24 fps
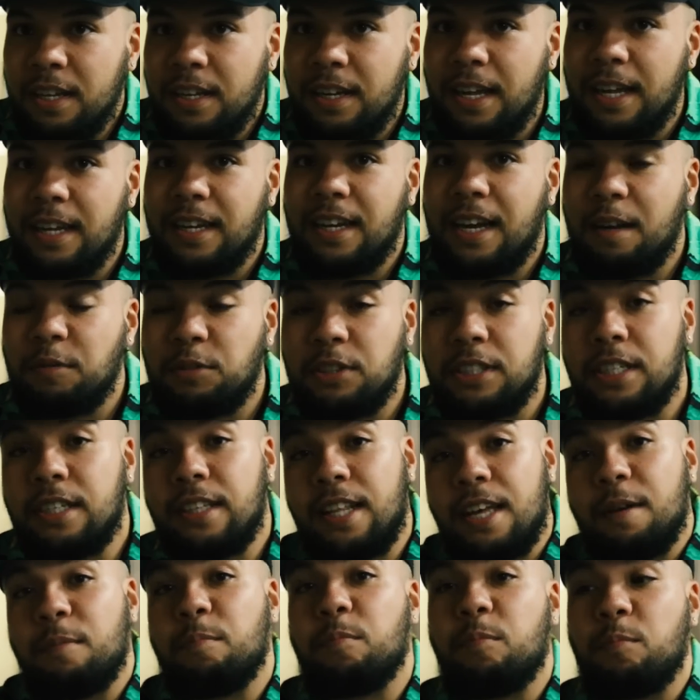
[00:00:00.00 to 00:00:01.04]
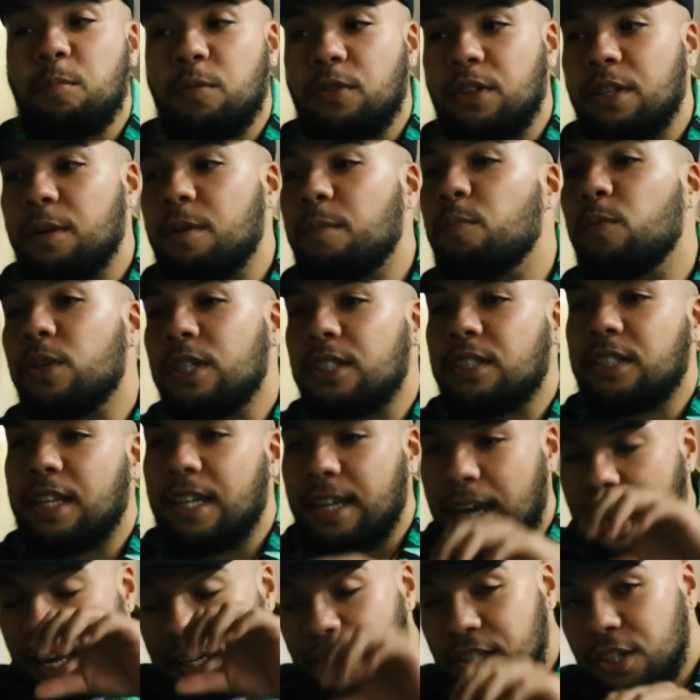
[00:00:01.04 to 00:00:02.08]
Like I've seen that the bridge,
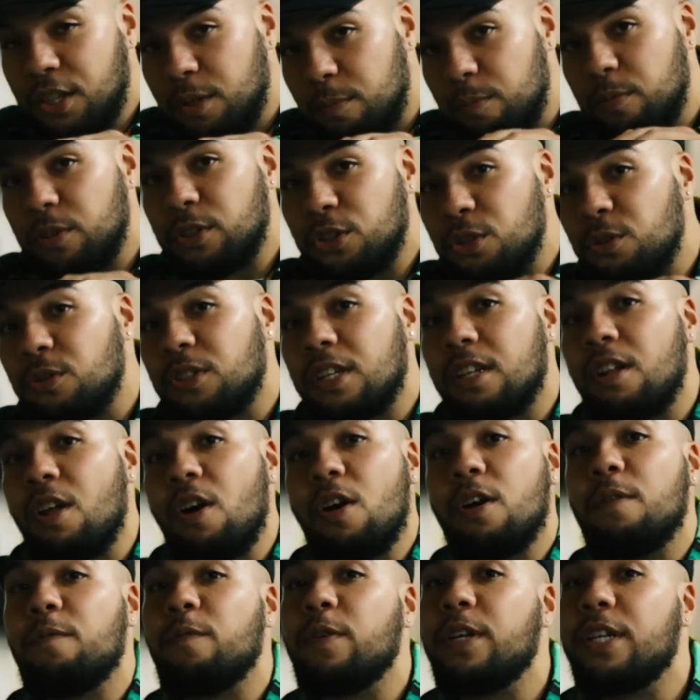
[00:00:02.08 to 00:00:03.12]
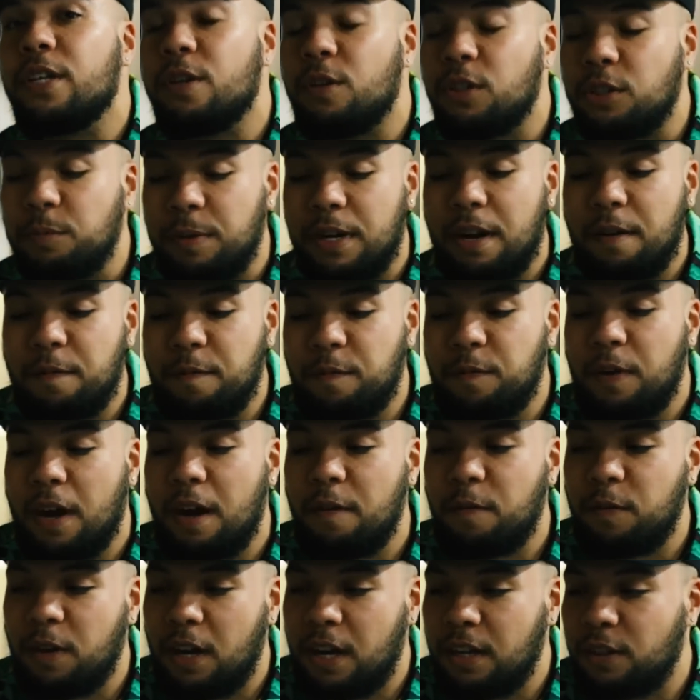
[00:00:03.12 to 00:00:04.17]
like under the bridge, used a lot in videos, but
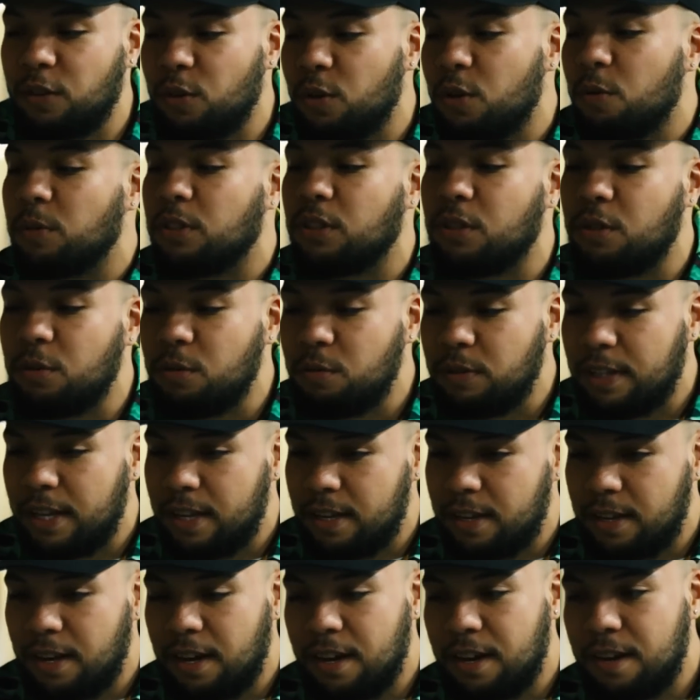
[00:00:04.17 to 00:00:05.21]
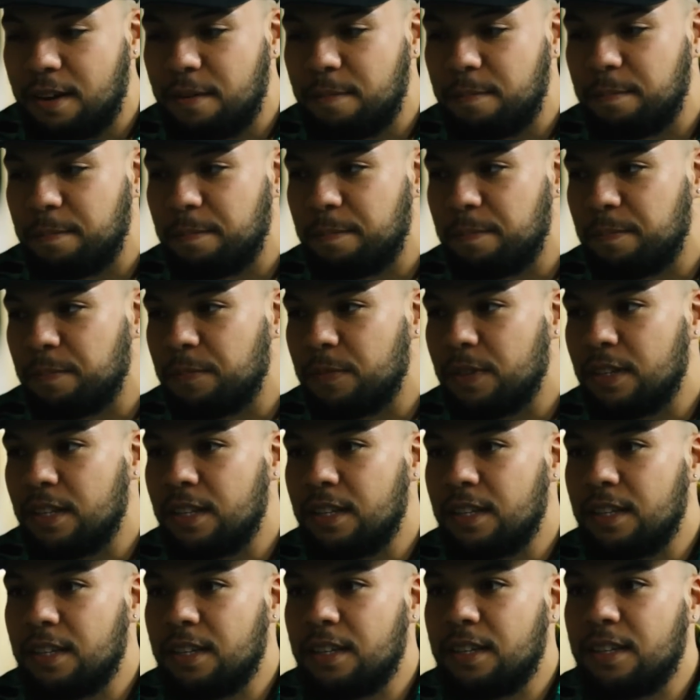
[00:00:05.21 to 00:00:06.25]
I thought it was cool that
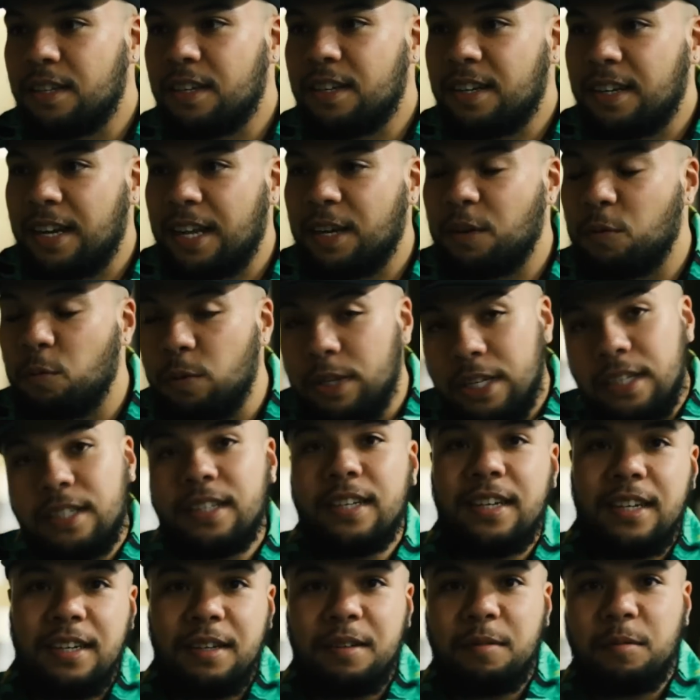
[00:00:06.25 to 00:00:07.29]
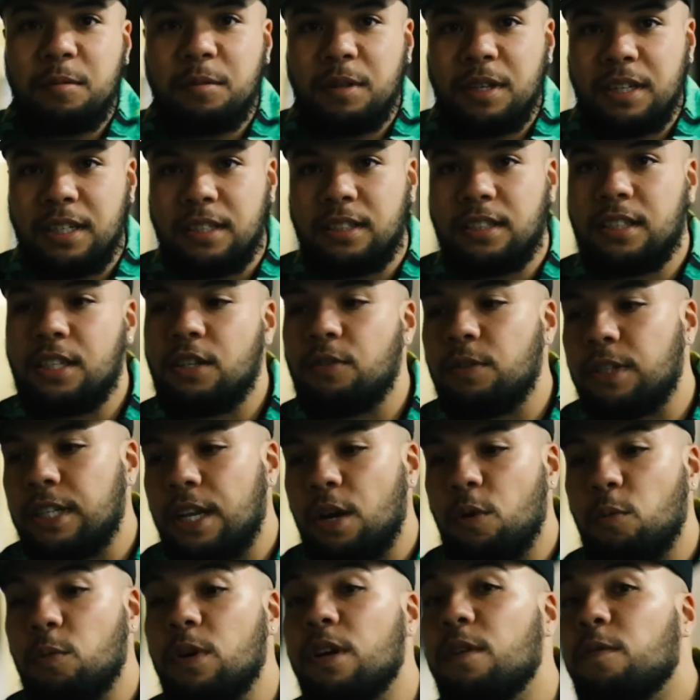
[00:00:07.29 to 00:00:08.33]
like we did it, considering
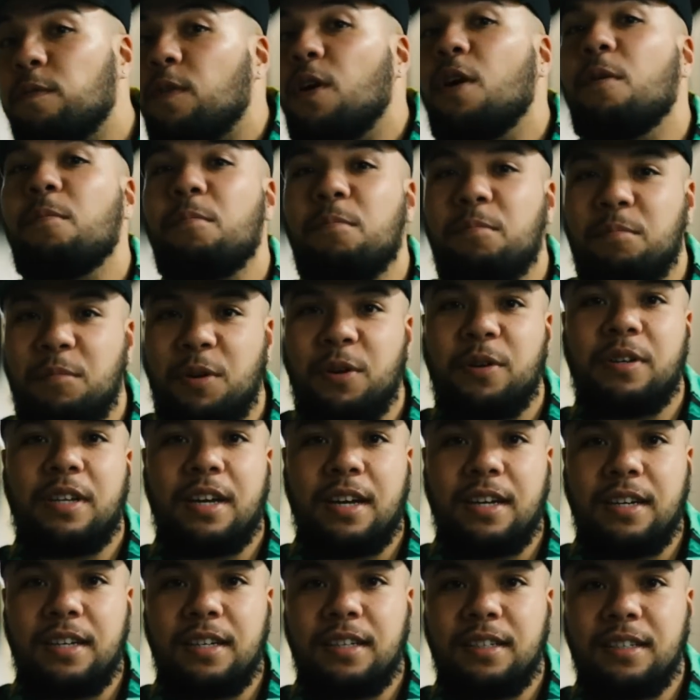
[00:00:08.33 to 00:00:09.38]
that we're from Onehunga.